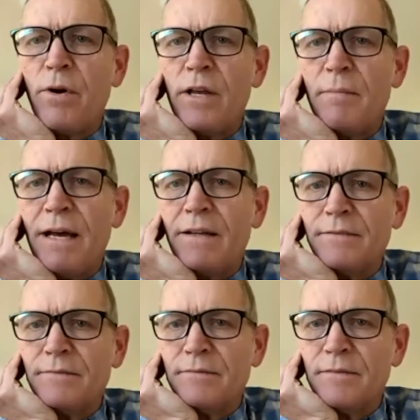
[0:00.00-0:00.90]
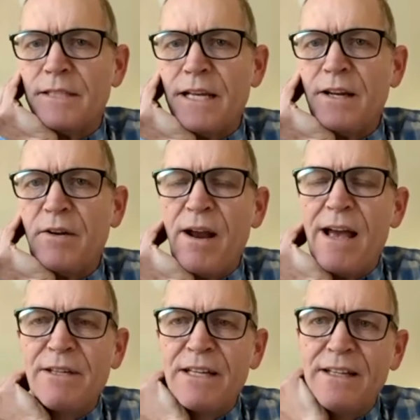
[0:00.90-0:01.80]
about data
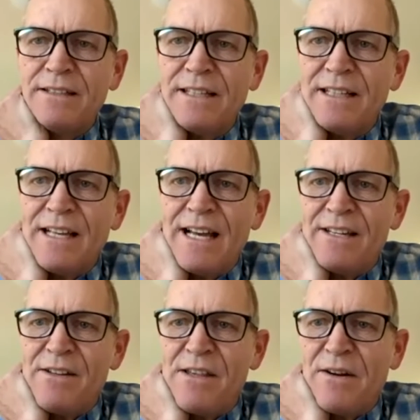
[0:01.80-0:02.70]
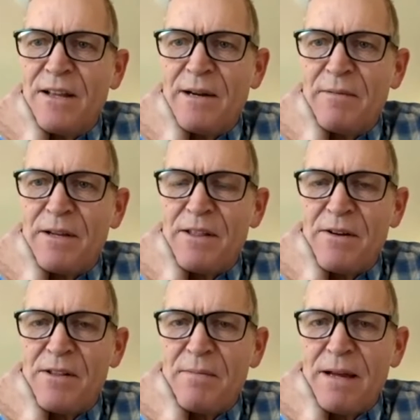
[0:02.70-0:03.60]
gravity a lot. You see a lot of
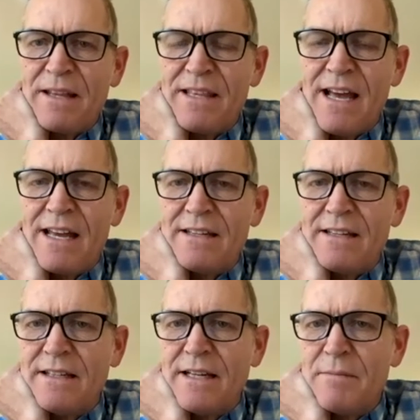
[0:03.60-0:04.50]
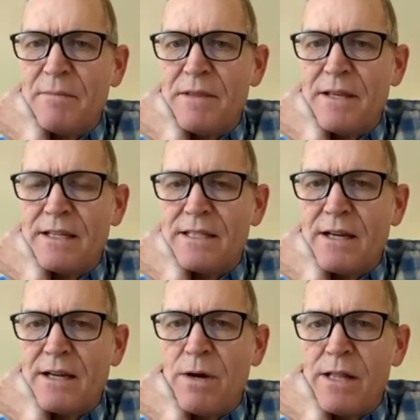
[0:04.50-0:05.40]
concerns about that.
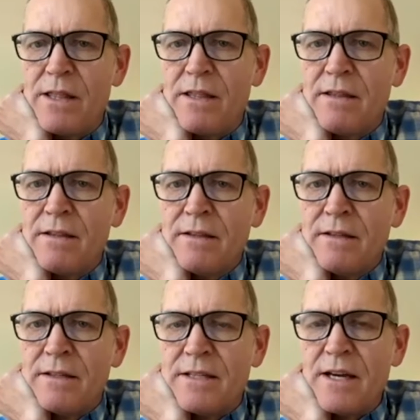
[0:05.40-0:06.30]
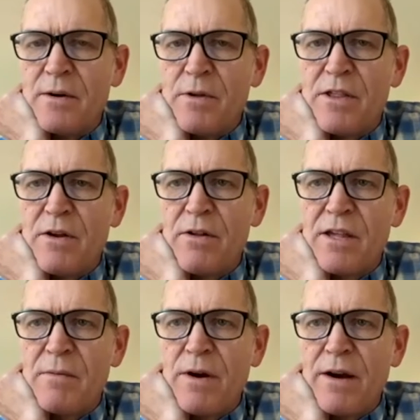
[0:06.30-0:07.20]
Once data was stored
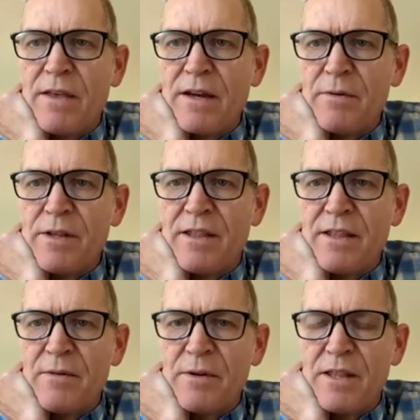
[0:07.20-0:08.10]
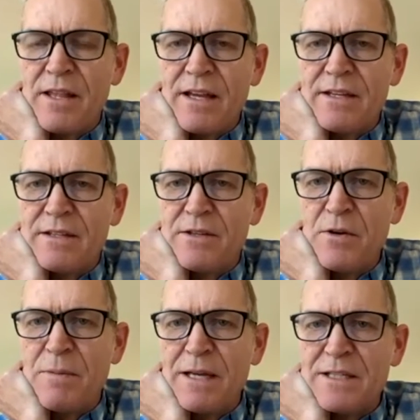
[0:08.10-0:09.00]
somewhere, that it was
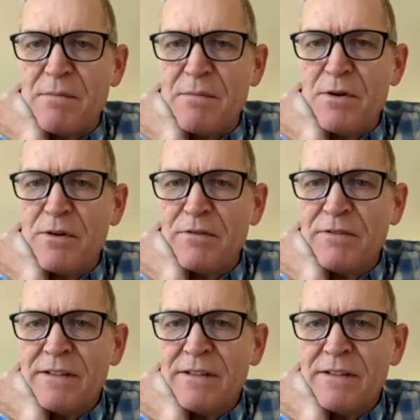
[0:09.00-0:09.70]
too big to move,